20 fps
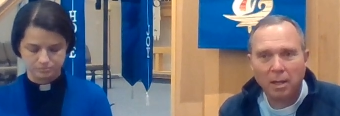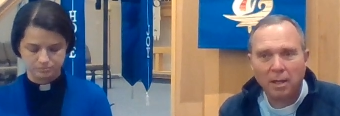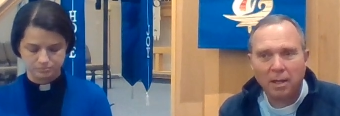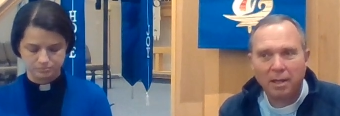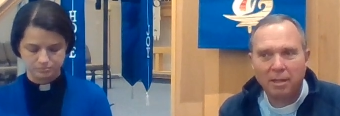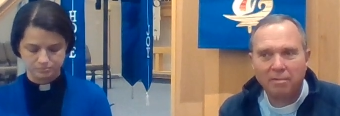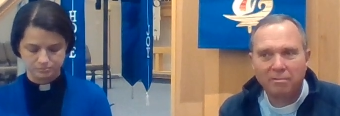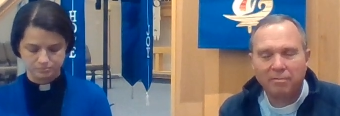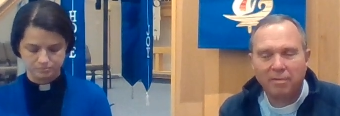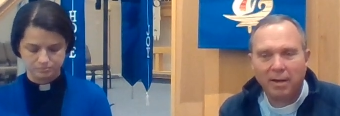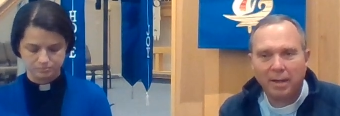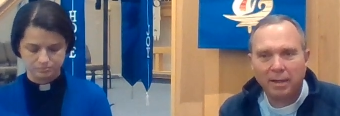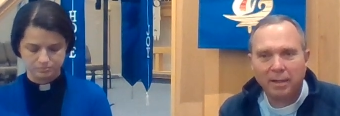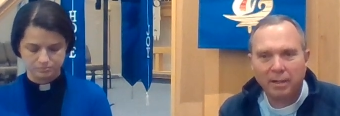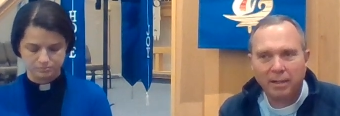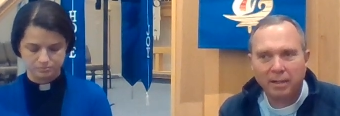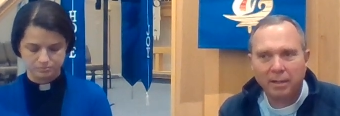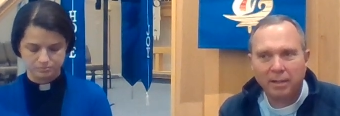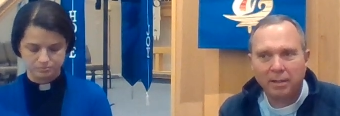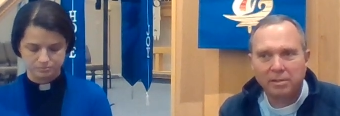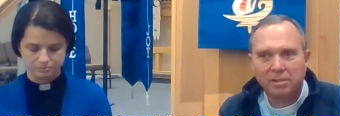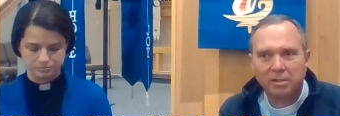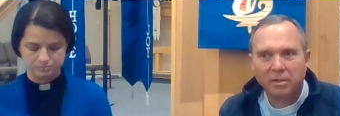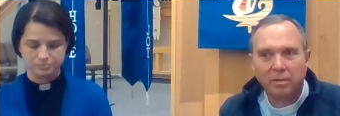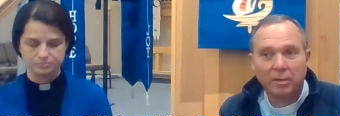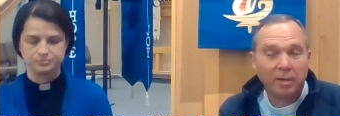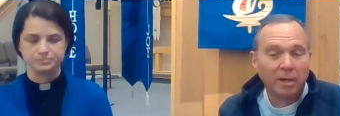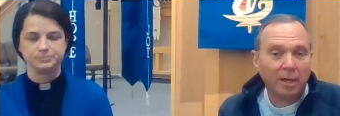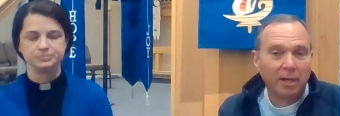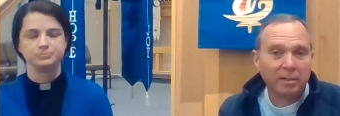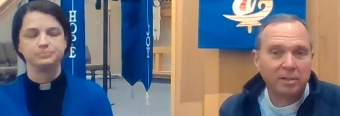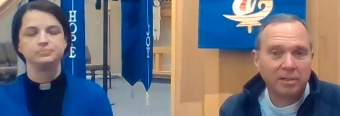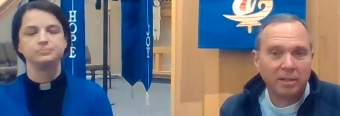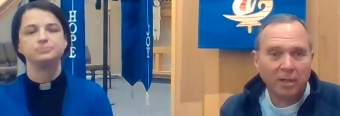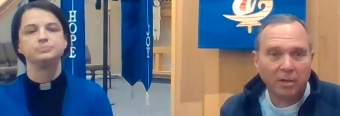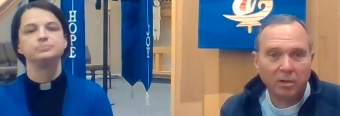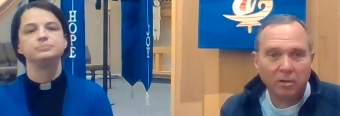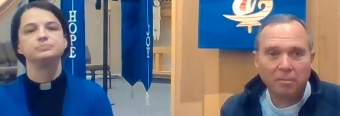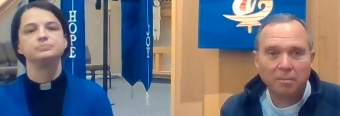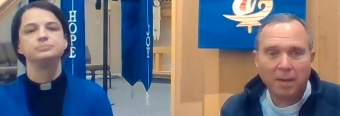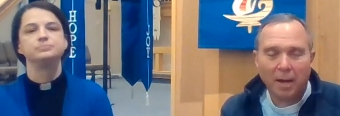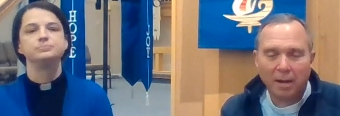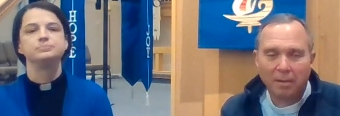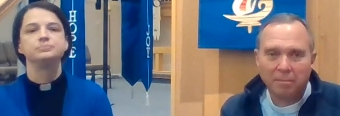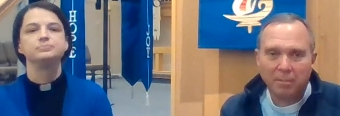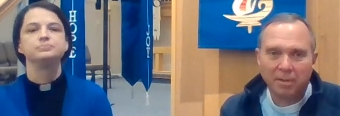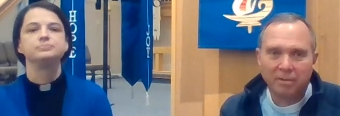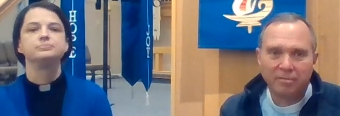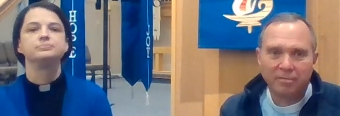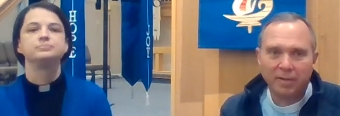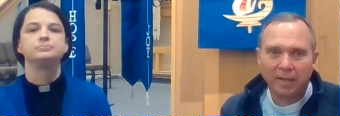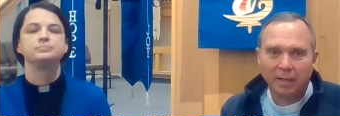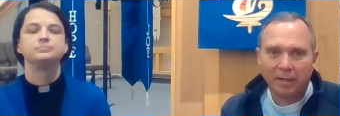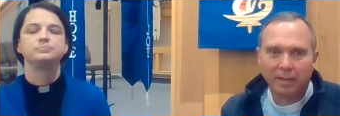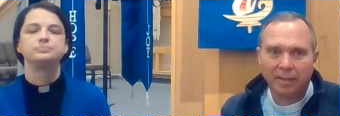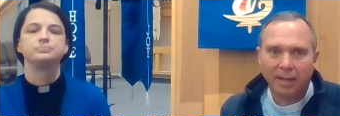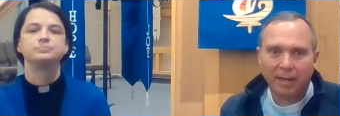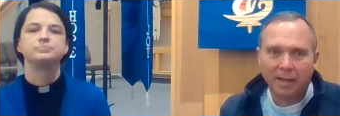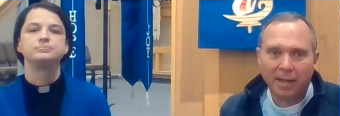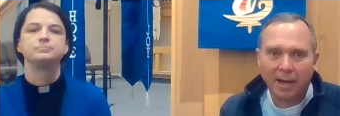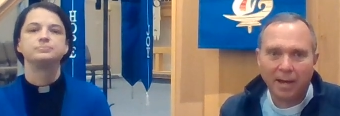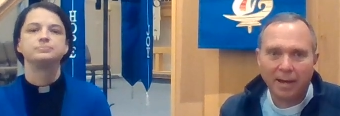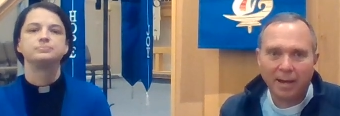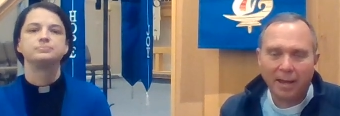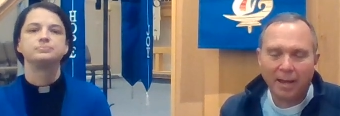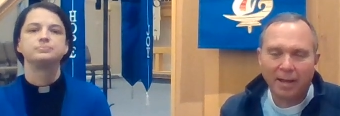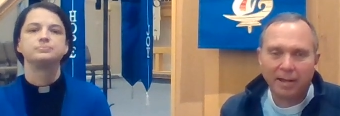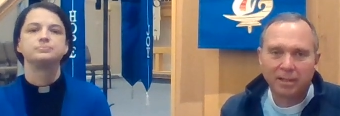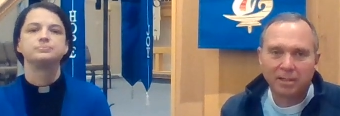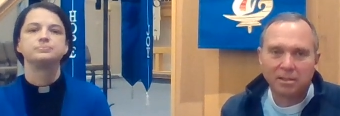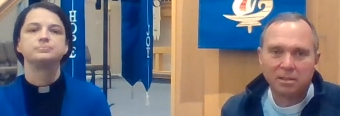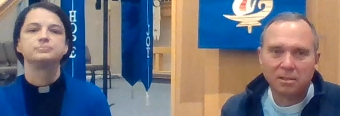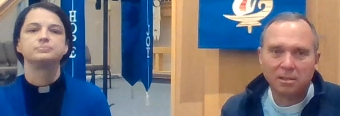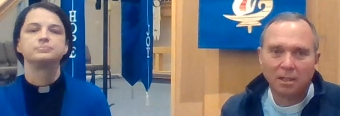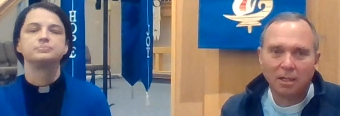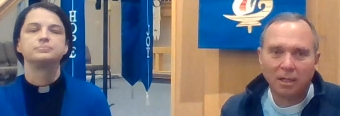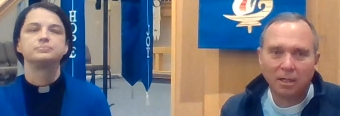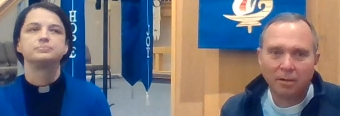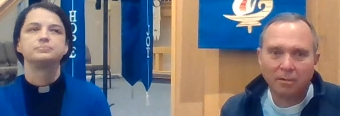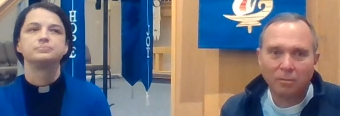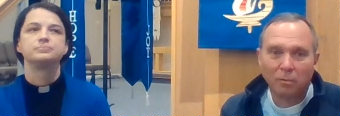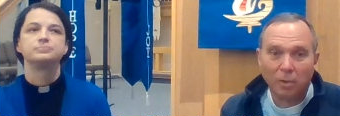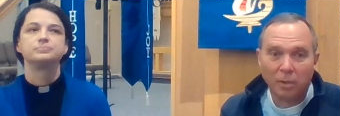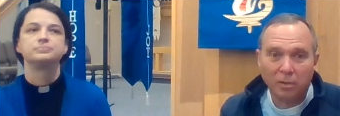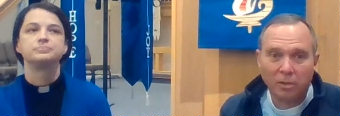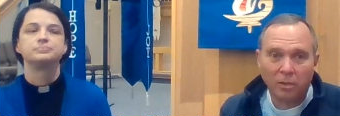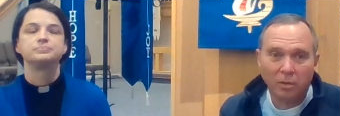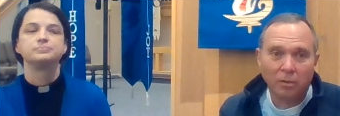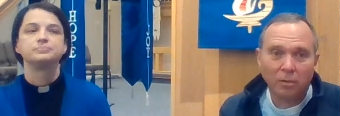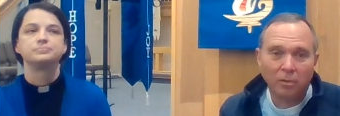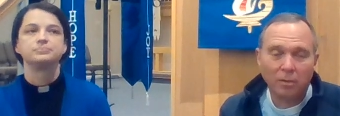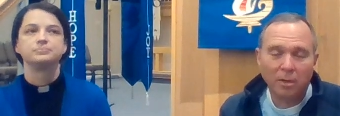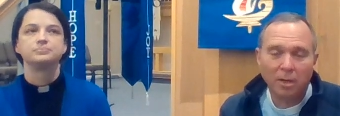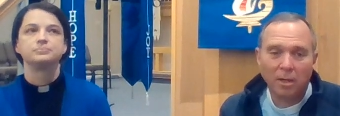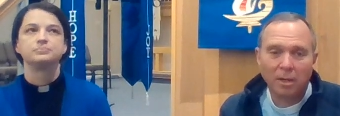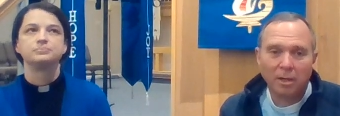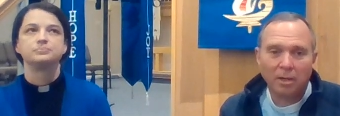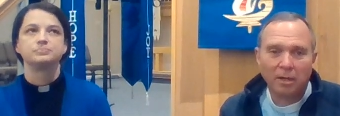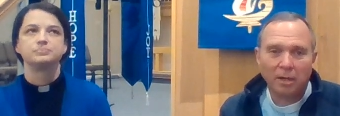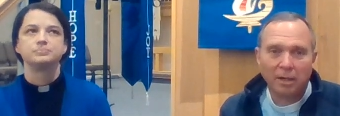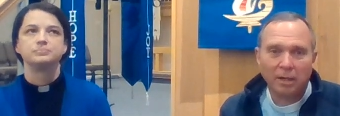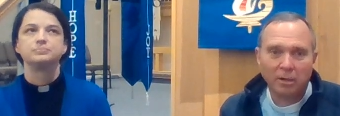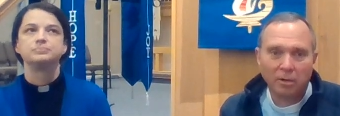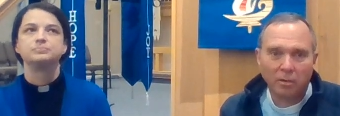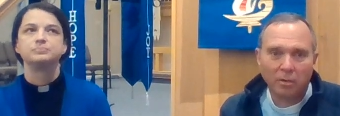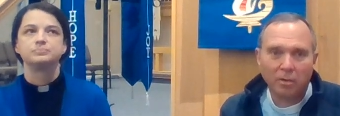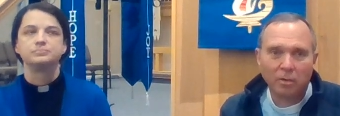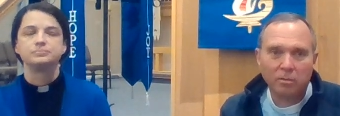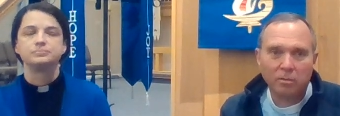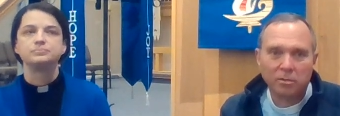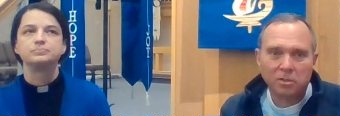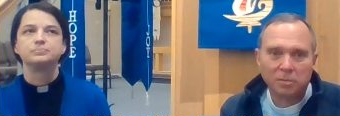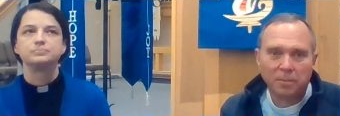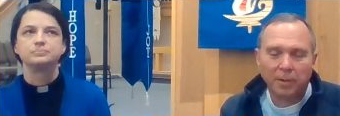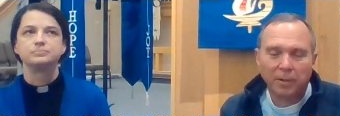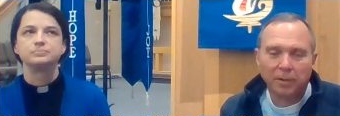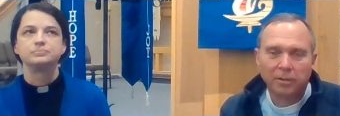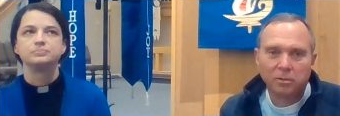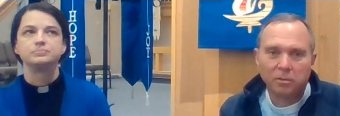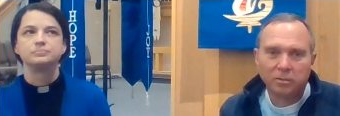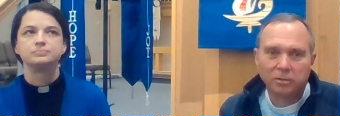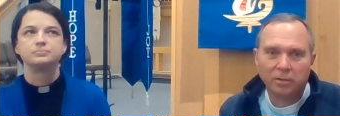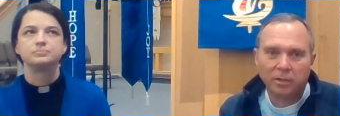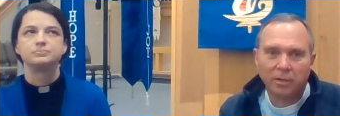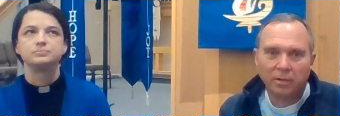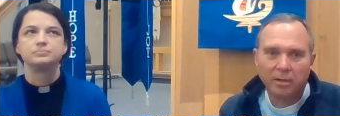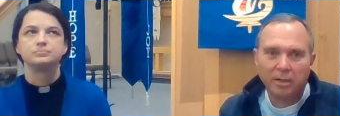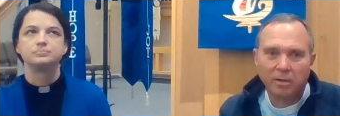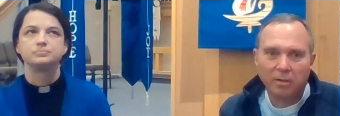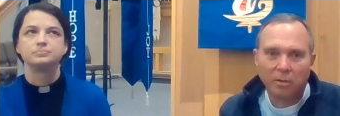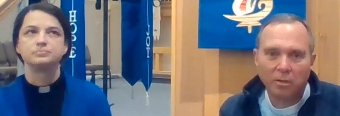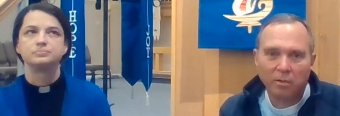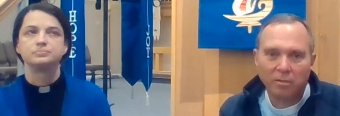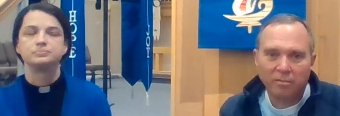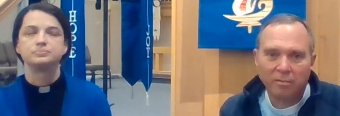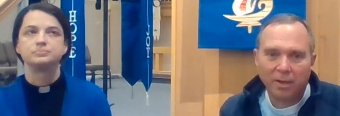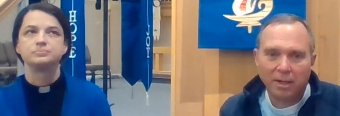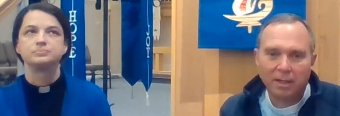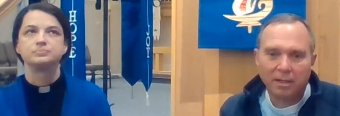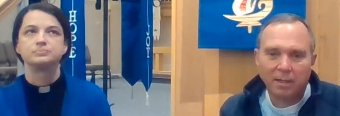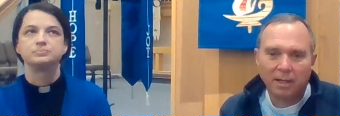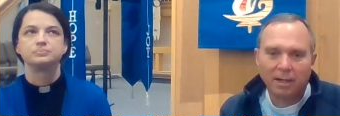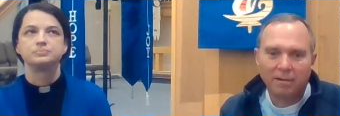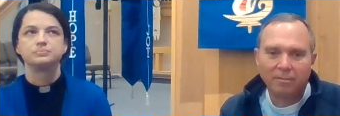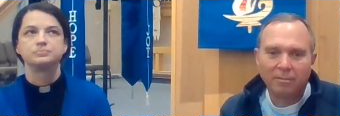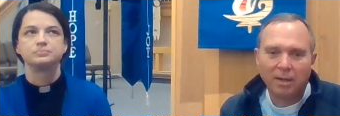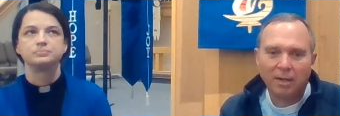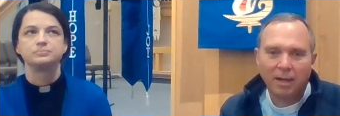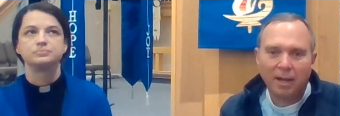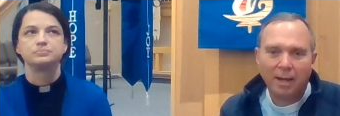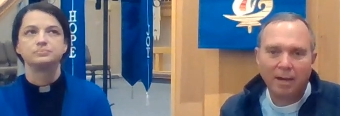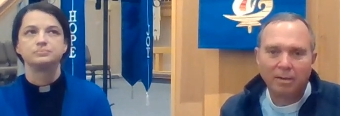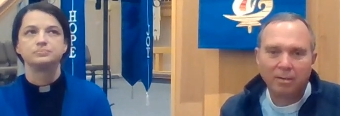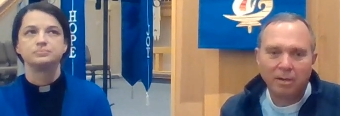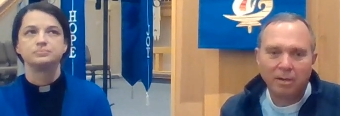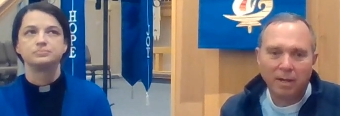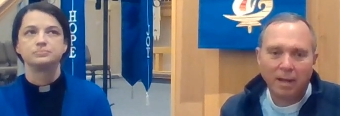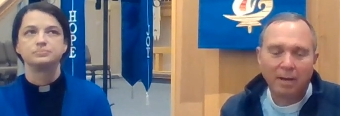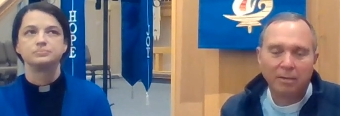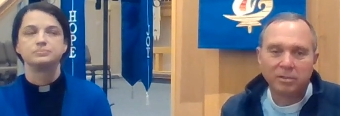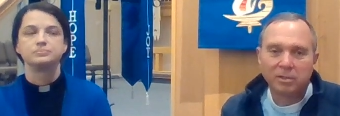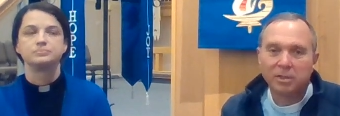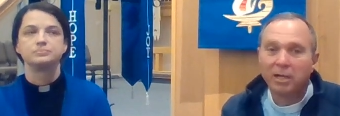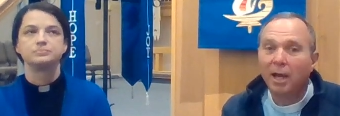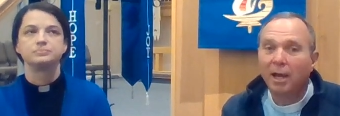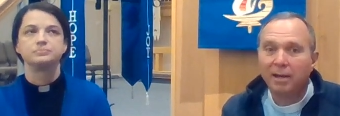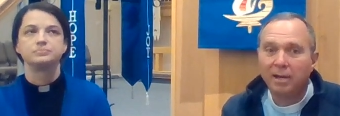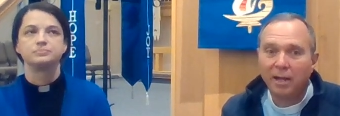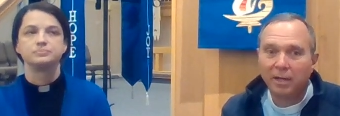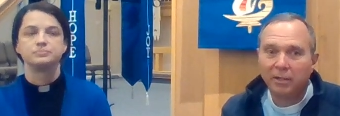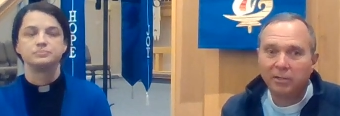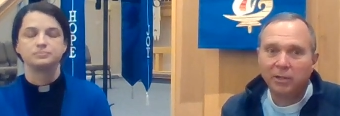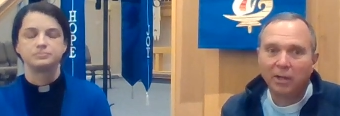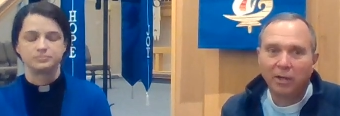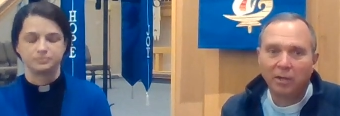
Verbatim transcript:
Speaker 1: And then finally, is there a nudge that you might be feeling that God has uh, with you in your own spiritual journey, your own faith life? How, how is God nudging